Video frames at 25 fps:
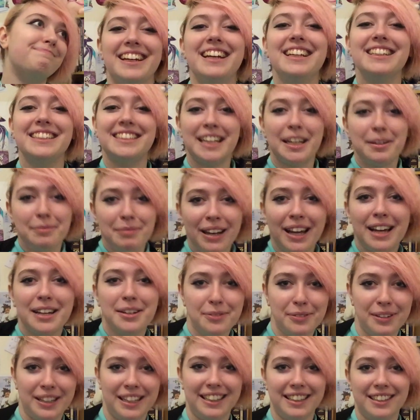same line
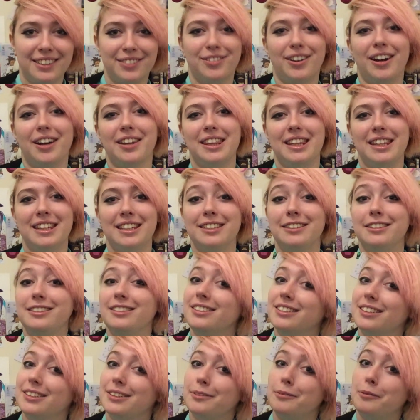width rather
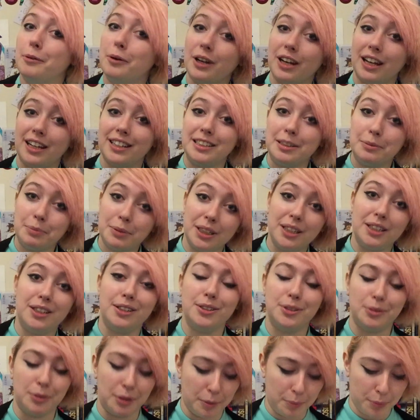than what I typically
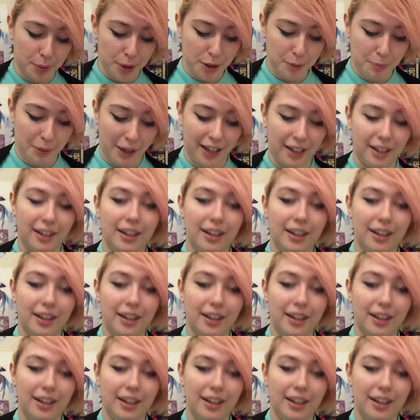use with a brush pen.